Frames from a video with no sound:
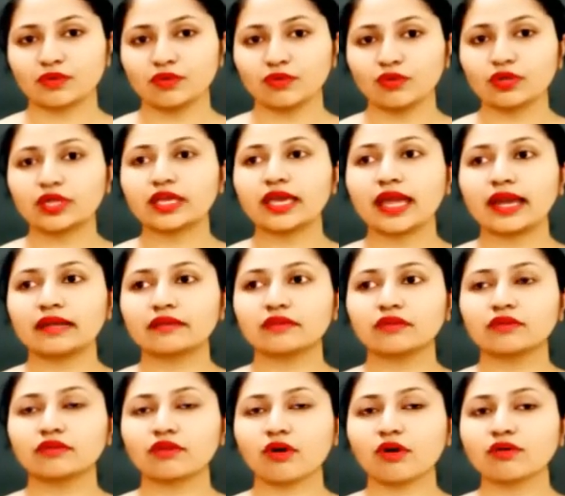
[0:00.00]
Okay, and
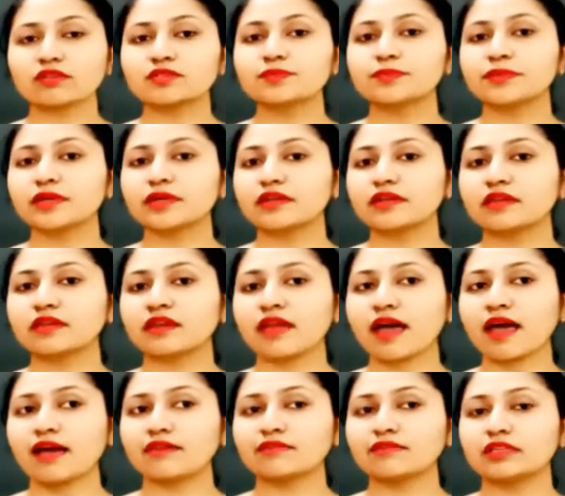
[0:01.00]
the cross breed then
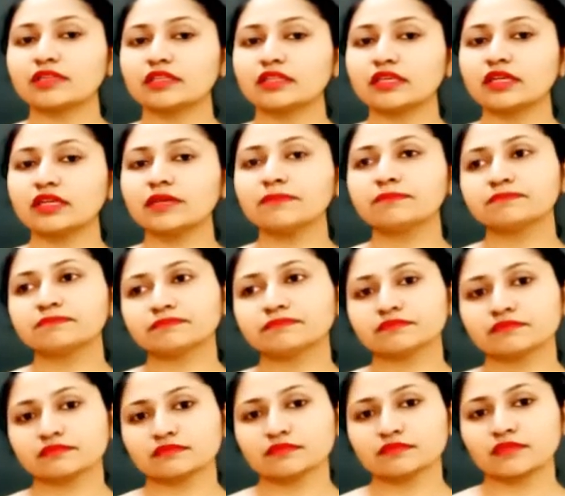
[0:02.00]
having the
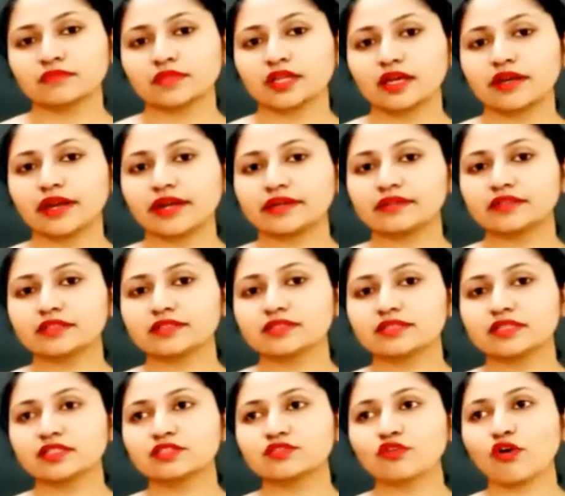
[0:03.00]

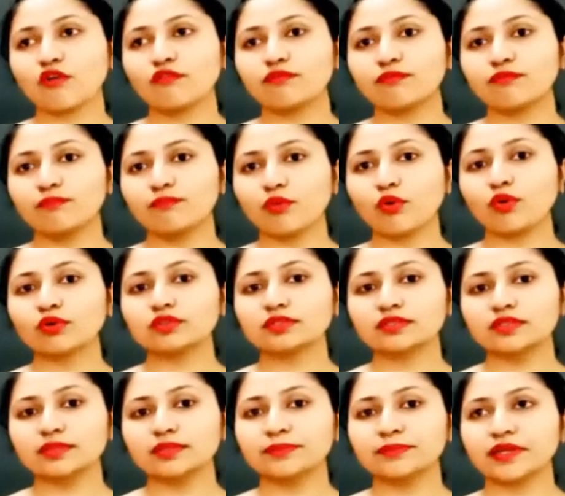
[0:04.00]
characteristics of
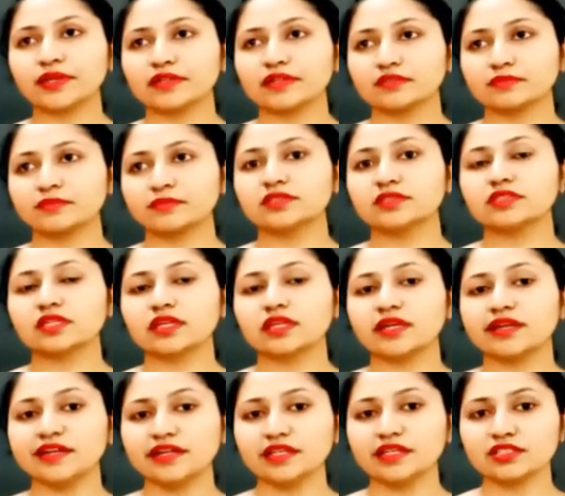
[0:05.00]
both the breeds, means
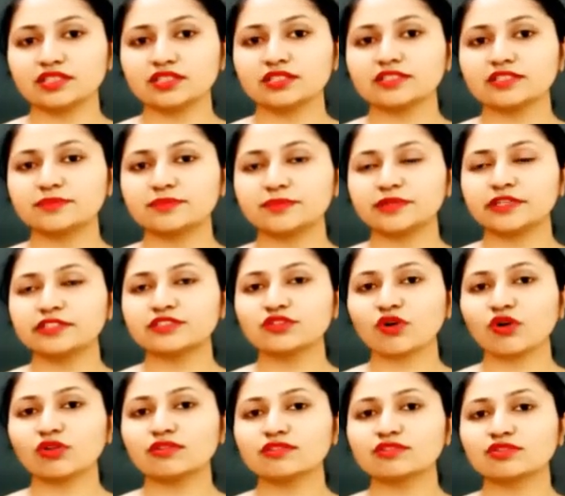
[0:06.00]
the indigenous breeds
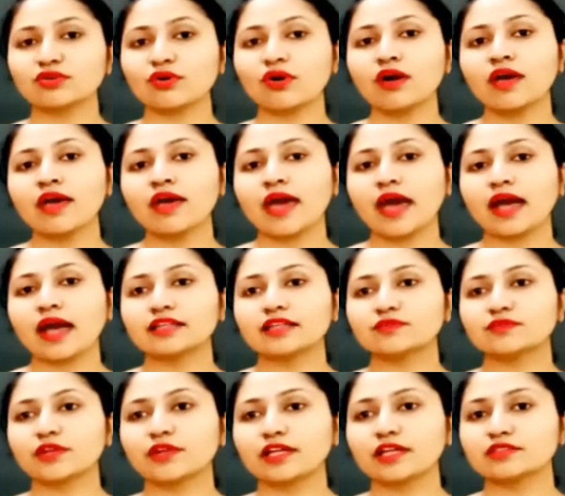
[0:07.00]
also
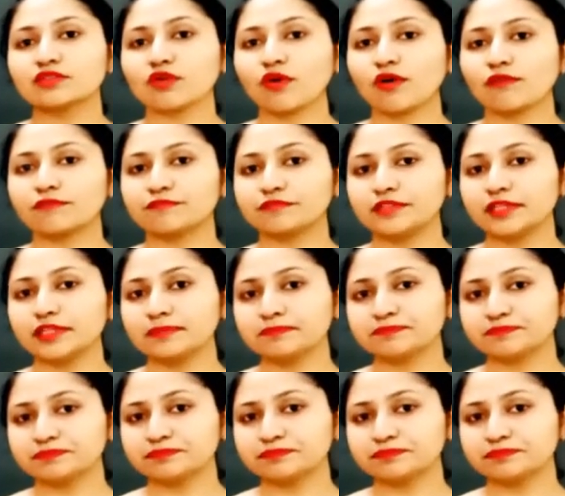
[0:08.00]
as well as of the